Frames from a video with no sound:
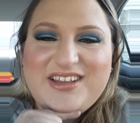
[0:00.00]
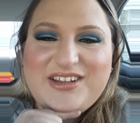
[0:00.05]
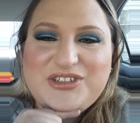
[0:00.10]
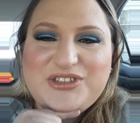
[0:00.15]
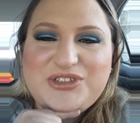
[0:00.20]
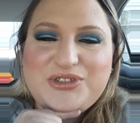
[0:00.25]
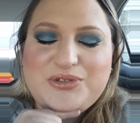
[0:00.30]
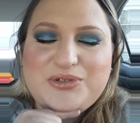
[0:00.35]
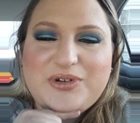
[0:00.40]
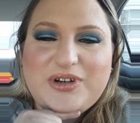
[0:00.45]

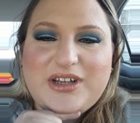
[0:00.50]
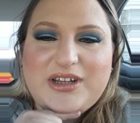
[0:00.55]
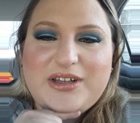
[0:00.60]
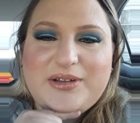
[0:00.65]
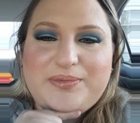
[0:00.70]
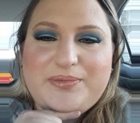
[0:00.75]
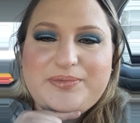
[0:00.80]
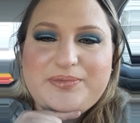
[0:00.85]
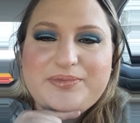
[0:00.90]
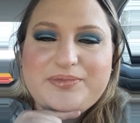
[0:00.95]

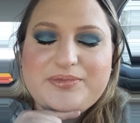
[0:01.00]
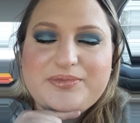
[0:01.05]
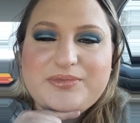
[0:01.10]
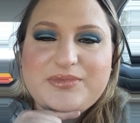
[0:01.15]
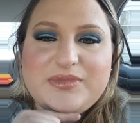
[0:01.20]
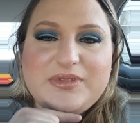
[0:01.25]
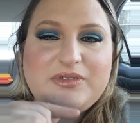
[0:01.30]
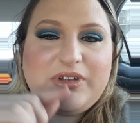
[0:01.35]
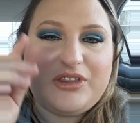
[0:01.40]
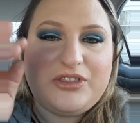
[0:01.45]
to
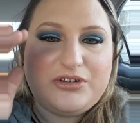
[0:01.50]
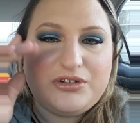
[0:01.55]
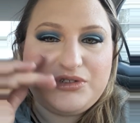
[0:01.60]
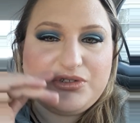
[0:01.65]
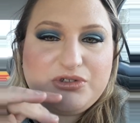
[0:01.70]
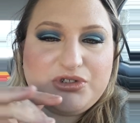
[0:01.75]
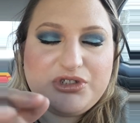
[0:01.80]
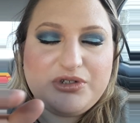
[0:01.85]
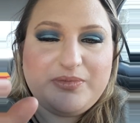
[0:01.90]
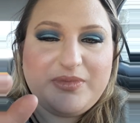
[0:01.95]
other
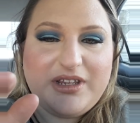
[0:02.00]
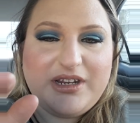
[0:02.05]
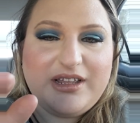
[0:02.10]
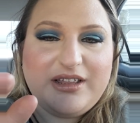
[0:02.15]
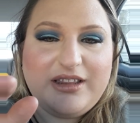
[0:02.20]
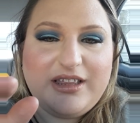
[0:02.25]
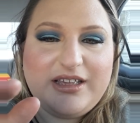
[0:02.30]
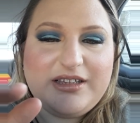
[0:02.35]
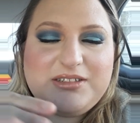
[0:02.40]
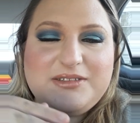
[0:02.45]
social media
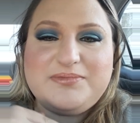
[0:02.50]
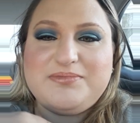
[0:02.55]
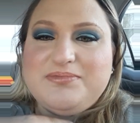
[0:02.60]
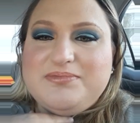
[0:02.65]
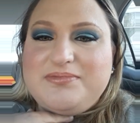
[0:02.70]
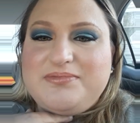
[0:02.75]
links.